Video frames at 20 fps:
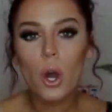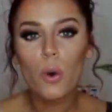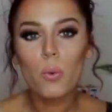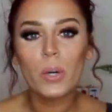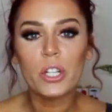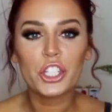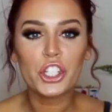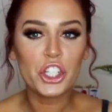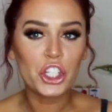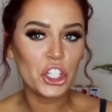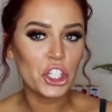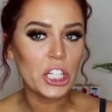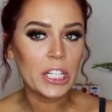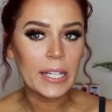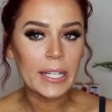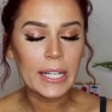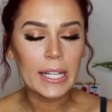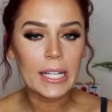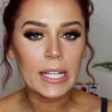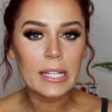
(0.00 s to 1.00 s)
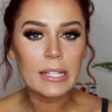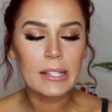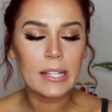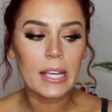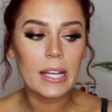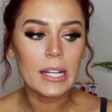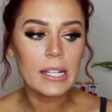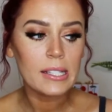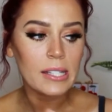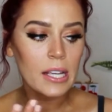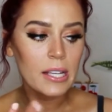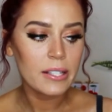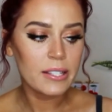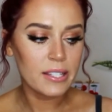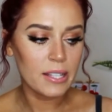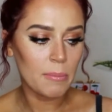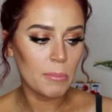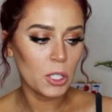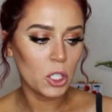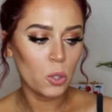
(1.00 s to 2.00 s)
know what Shein is, it is a
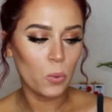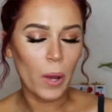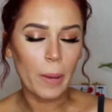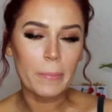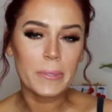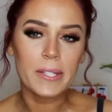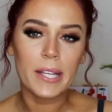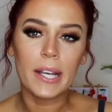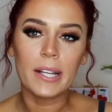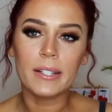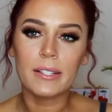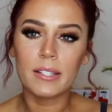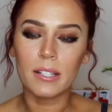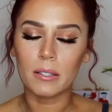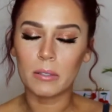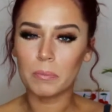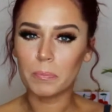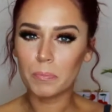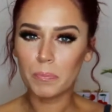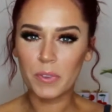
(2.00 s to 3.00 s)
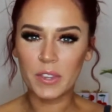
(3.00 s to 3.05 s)
similar website to